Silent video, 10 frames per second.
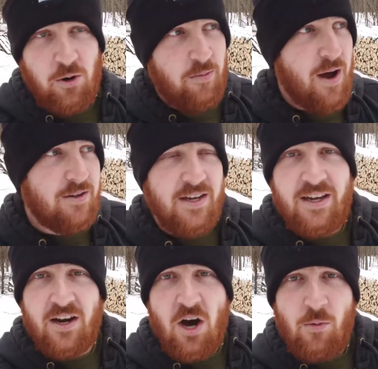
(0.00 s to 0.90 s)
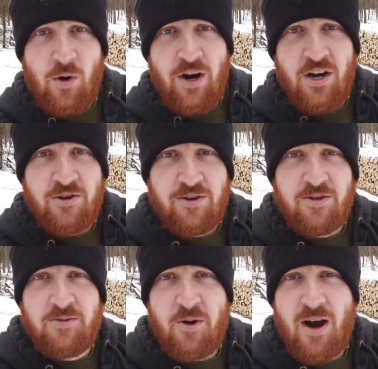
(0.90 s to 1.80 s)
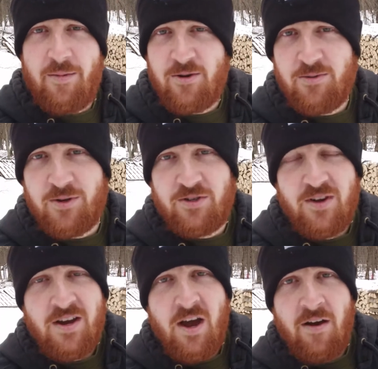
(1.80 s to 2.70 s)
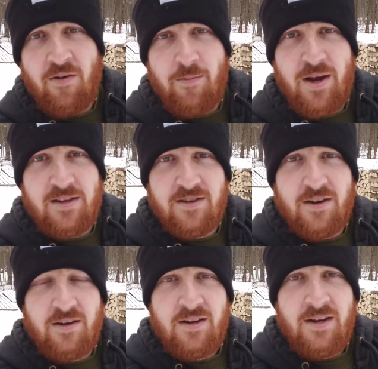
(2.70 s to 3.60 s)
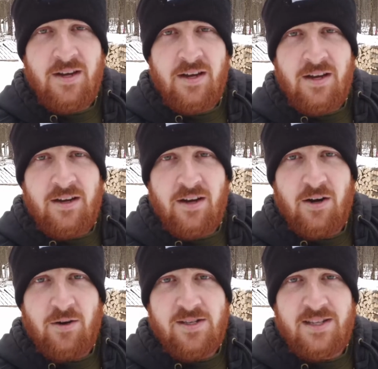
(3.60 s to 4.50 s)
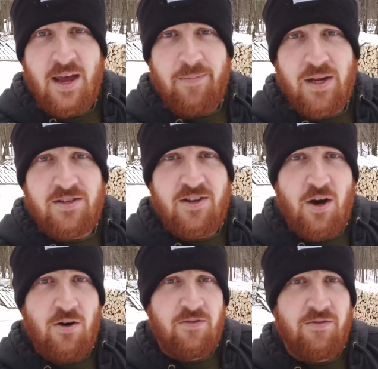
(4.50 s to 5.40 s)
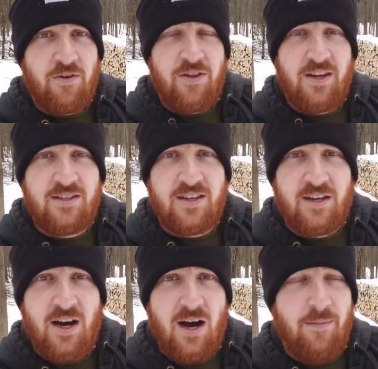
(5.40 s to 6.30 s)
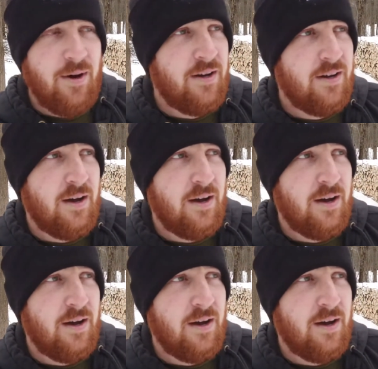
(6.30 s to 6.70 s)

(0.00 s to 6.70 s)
or about to hit 100 subscribers, which for me is a, you know, a stepping stone for things to come.